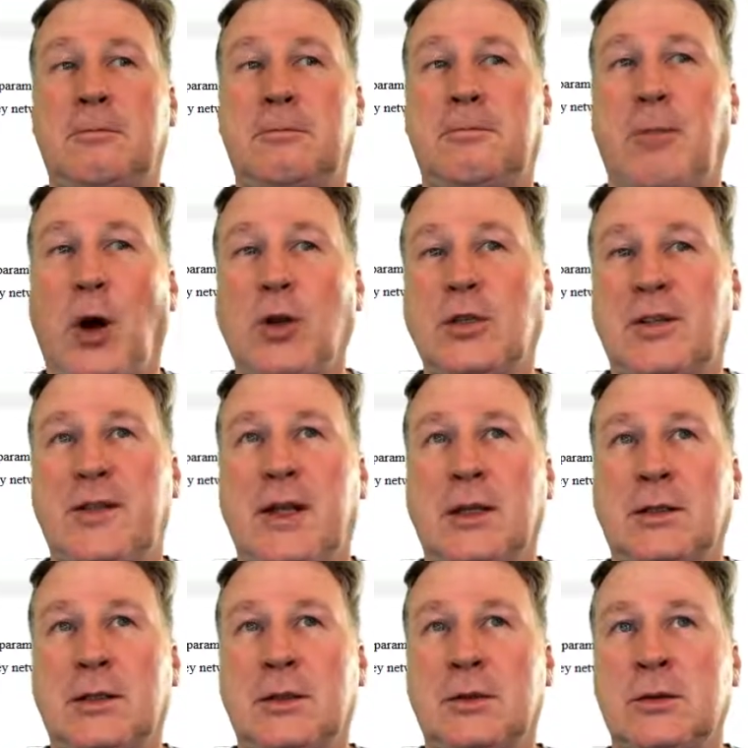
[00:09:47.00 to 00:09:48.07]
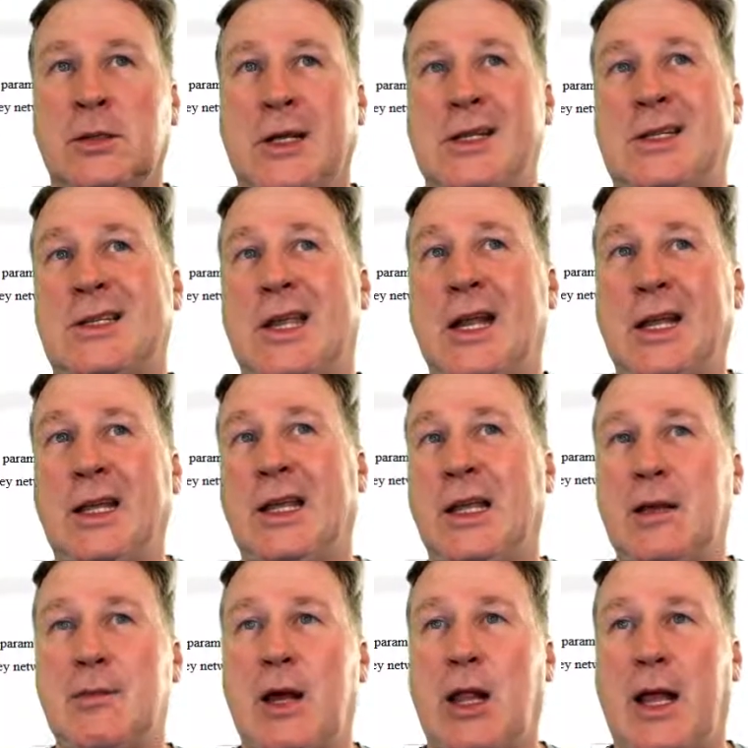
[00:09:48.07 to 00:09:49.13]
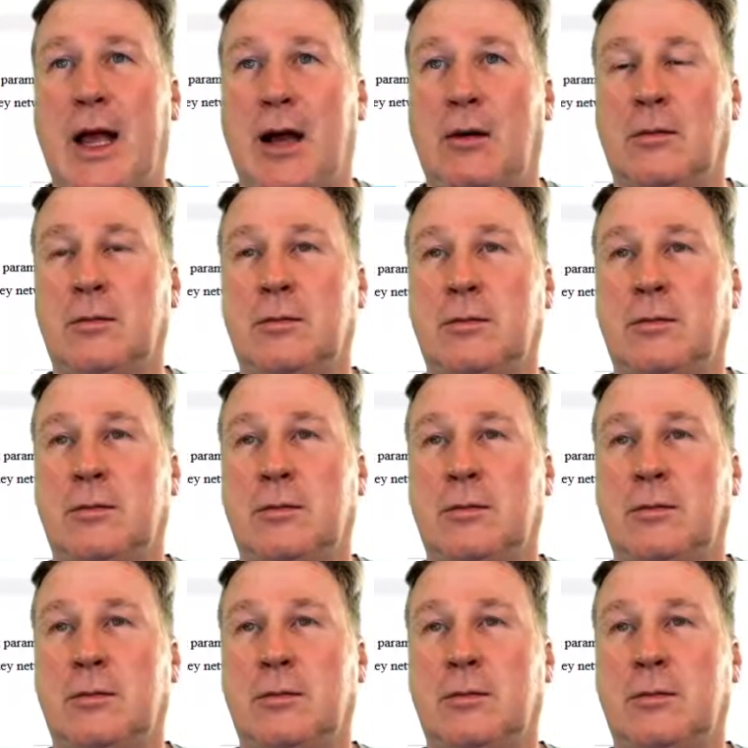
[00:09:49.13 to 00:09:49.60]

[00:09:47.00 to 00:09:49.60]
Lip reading: postfix is sending email out.